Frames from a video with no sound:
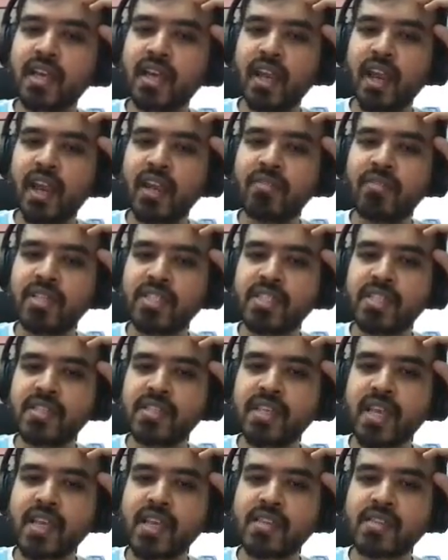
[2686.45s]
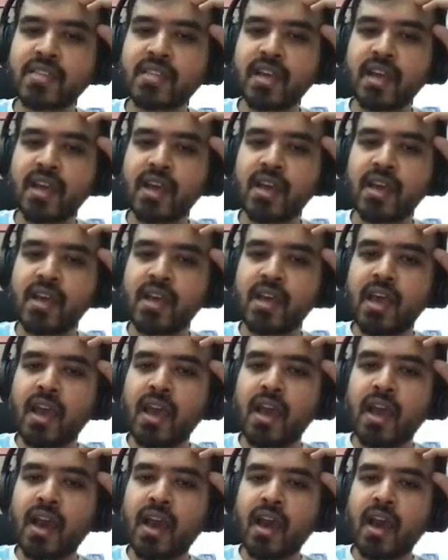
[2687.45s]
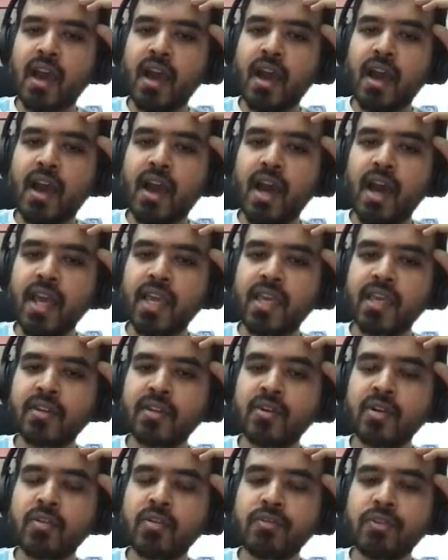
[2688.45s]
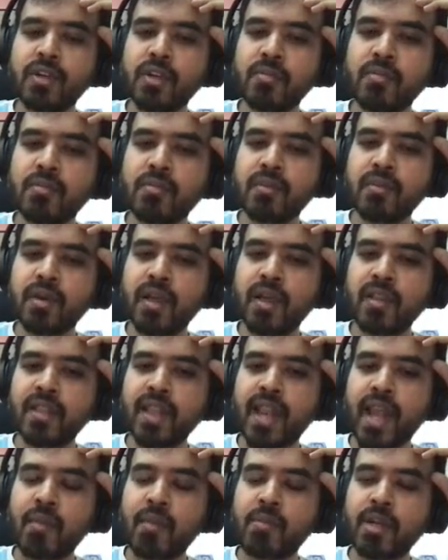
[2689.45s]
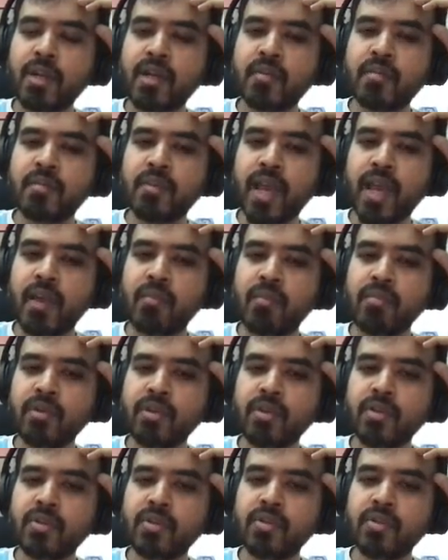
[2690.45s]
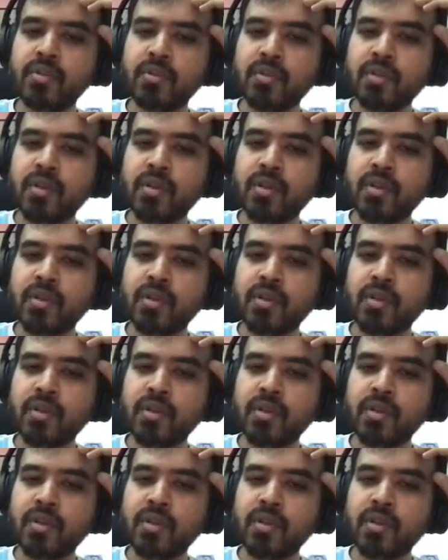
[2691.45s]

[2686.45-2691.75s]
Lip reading: right? Which just says I can go from the lambda term m to